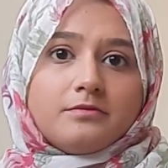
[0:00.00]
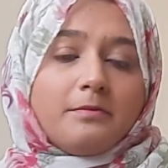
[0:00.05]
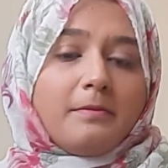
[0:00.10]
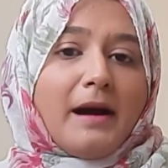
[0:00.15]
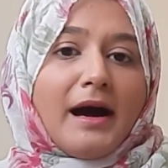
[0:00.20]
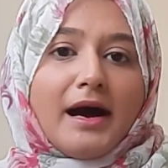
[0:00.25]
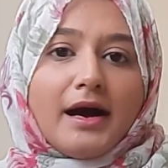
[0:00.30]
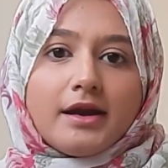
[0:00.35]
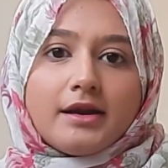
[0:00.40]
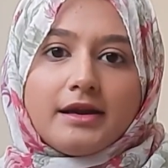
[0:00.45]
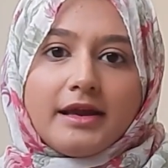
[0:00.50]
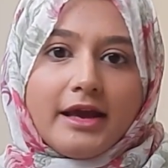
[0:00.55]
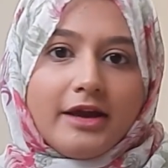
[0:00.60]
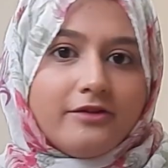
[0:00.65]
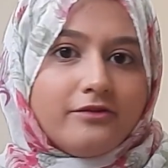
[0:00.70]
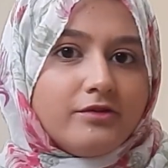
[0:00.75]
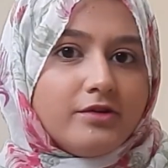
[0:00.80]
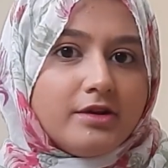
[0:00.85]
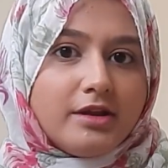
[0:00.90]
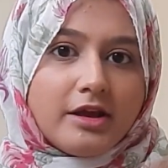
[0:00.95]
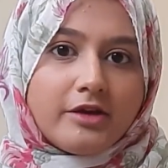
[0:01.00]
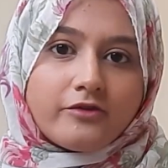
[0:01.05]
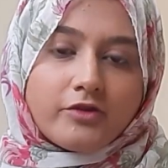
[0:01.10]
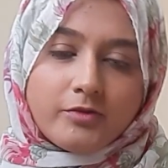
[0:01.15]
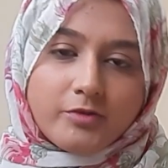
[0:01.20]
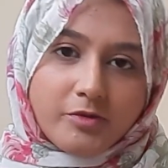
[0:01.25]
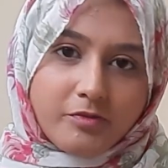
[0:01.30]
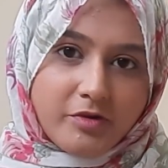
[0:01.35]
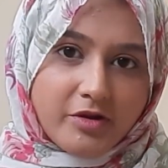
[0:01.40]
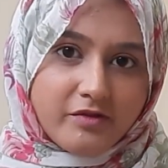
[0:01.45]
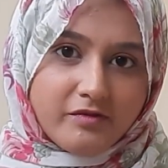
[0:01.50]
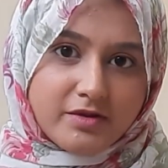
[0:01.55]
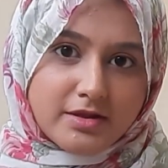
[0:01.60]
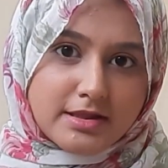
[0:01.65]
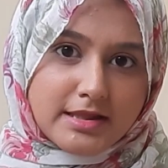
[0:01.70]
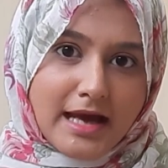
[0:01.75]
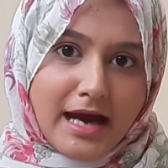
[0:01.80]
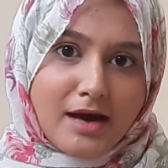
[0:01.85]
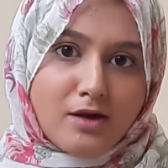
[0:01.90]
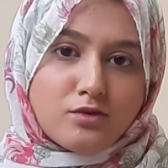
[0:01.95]
packed everything from the
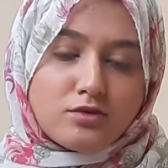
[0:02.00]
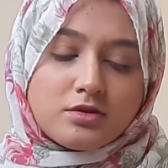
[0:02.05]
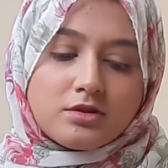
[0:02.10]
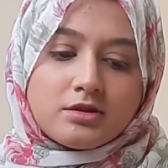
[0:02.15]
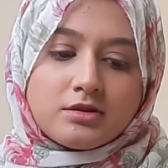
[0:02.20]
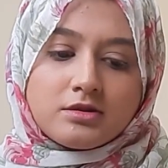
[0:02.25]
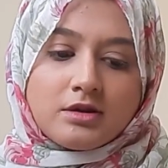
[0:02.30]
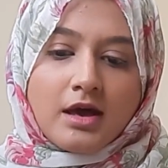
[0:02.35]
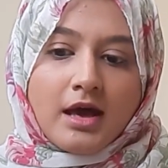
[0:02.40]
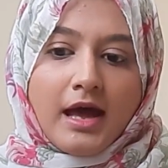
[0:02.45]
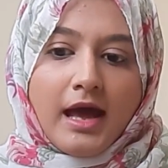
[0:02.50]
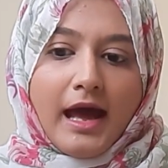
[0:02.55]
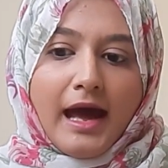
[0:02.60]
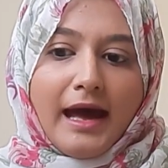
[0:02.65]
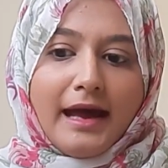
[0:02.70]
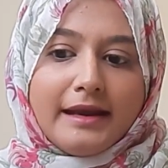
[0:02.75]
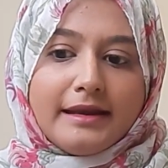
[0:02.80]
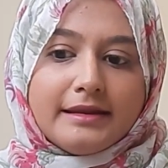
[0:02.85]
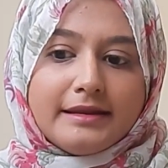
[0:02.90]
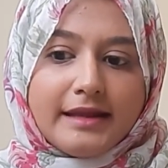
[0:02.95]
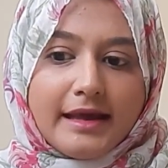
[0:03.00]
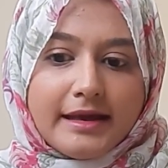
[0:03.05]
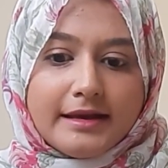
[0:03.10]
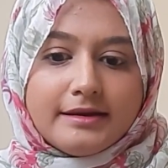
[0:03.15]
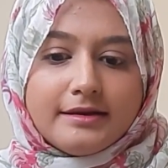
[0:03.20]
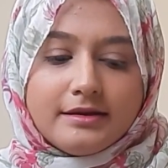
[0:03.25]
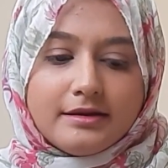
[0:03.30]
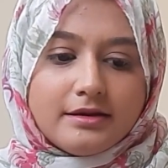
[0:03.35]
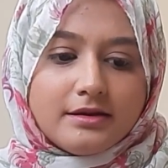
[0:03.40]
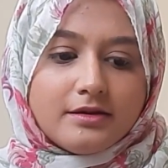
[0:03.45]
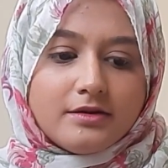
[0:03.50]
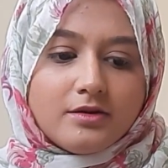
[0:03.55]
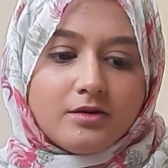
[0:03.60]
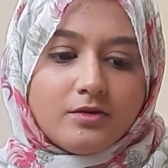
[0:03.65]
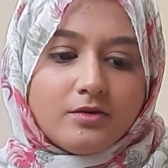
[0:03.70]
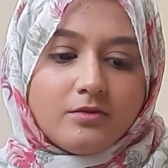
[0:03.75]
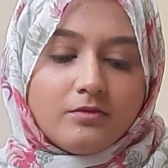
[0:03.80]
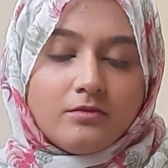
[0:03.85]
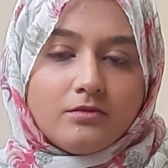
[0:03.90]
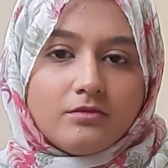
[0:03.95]
previous house and then,
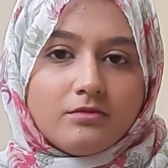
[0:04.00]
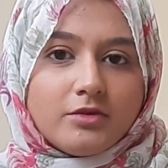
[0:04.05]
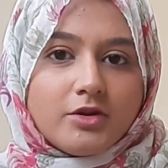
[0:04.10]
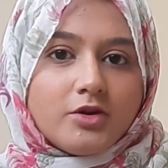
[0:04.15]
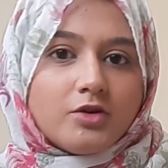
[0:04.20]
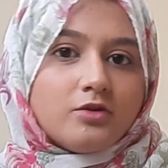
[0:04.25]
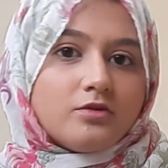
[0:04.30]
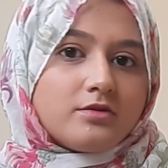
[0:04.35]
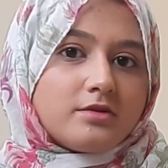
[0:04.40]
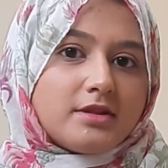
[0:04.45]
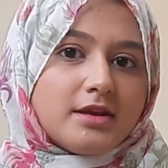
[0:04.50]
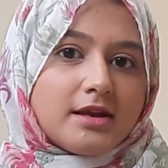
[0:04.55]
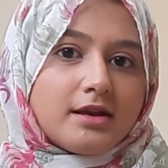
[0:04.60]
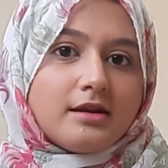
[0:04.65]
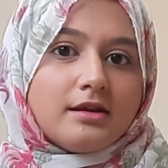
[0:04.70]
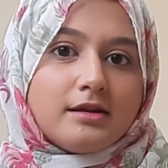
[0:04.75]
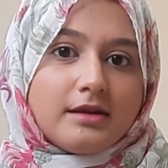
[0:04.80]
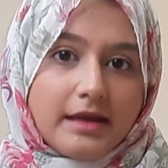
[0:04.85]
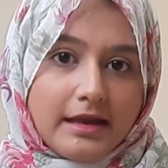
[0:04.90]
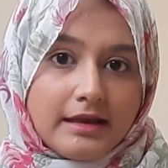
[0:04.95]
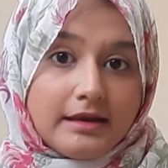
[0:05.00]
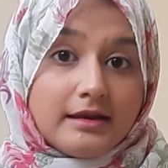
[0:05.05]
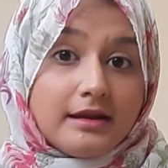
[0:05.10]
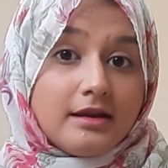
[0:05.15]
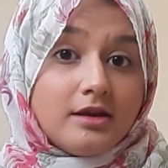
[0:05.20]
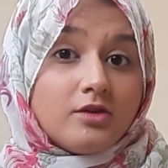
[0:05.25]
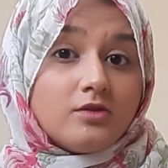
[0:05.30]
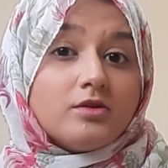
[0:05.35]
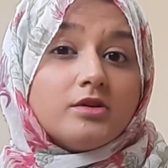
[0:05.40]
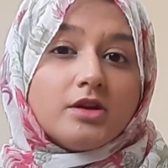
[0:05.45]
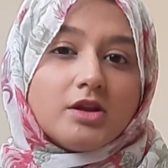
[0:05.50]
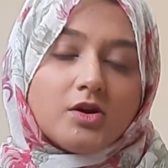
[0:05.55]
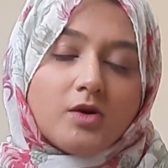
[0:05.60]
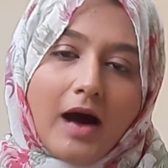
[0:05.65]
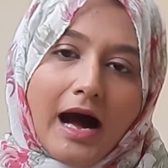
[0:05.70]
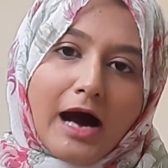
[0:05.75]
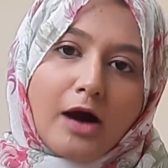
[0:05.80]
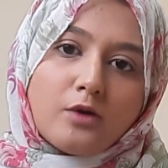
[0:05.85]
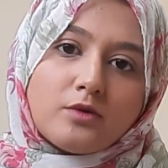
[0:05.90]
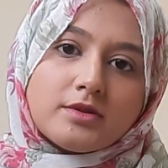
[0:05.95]
you know, settled in into the new
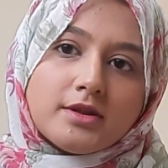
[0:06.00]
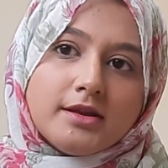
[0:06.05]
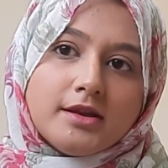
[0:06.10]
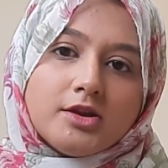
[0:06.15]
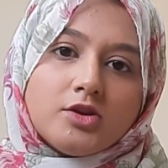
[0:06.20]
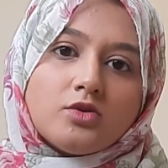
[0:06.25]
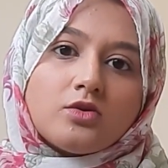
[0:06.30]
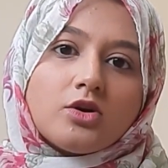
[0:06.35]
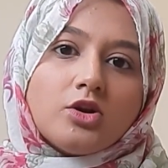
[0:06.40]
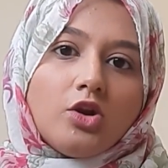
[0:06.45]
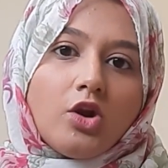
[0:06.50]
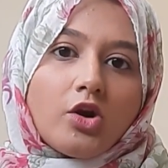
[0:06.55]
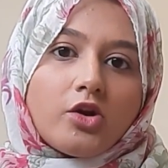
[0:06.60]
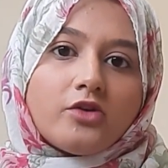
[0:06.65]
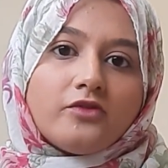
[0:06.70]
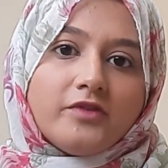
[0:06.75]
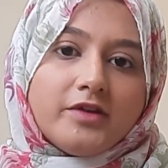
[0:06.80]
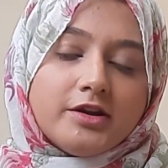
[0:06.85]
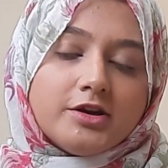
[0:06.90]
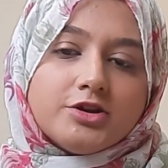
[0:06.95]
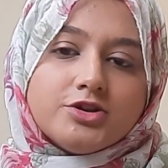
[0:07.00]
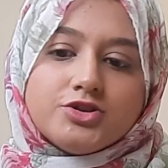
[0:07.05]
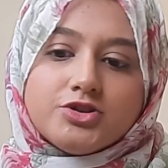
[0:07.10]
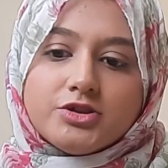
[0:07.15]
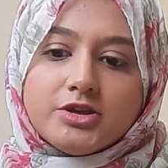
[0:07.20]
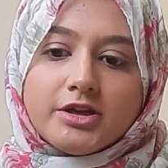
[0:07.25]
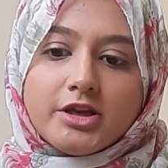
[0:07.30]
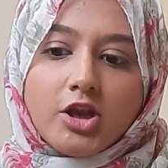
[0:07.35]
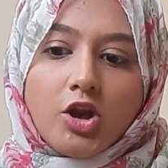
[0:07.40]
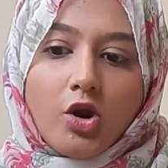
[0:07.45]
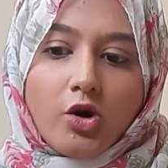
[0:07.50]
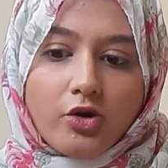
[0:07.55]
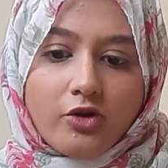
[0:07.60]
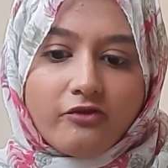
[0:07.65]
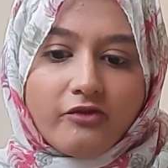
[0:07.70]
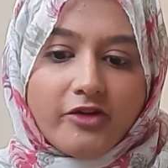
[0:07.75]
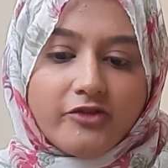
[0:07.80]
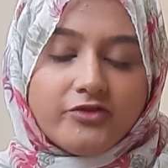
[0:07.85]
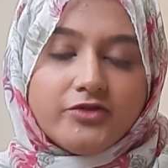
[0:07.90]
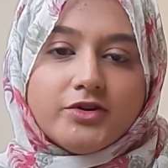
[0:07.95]
house, and it took a lot of energy and a lot of
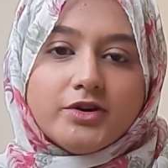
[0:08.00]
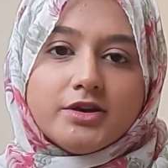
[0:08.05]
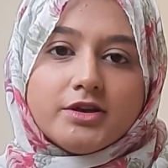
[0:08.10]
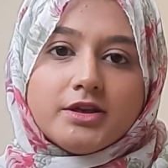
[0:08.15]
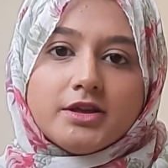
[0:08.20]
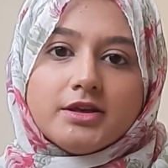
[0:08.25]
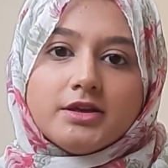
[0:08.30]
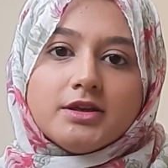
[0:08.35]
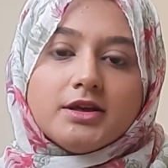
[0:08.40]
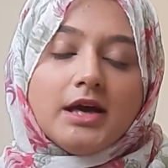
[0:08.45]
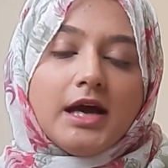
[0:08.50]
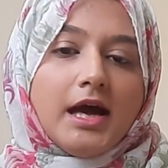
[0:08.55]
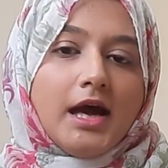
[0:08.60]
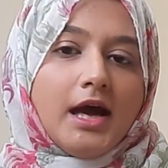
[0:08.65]
effort, and